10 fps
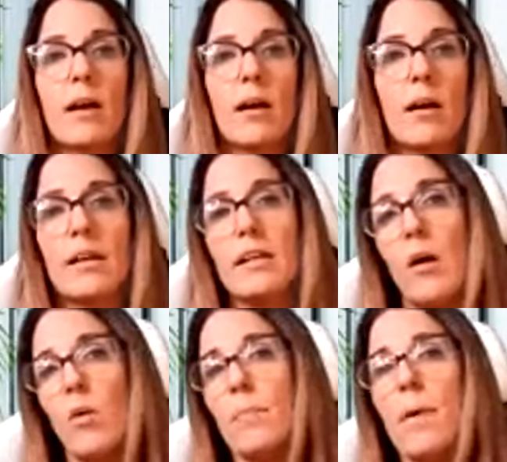in
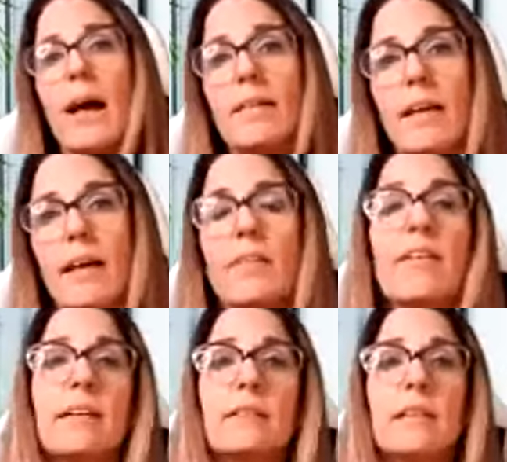our past an
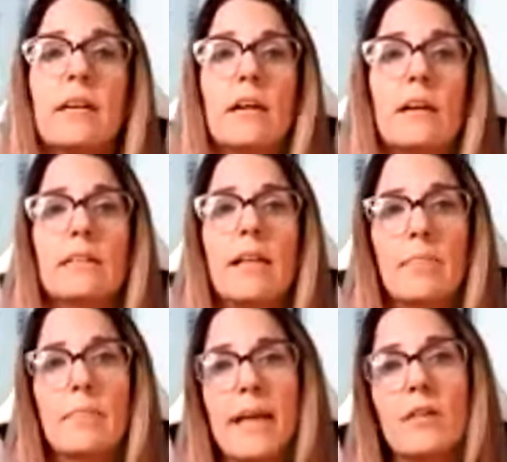event that
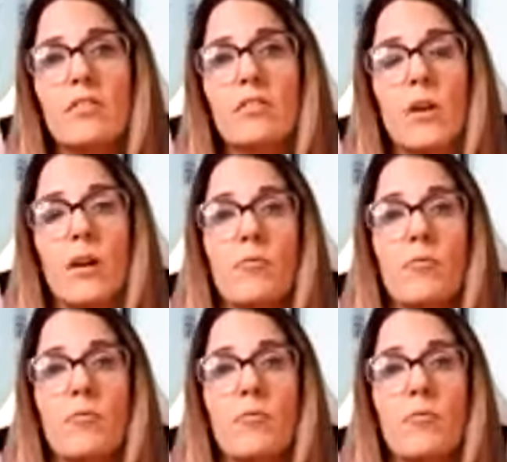make us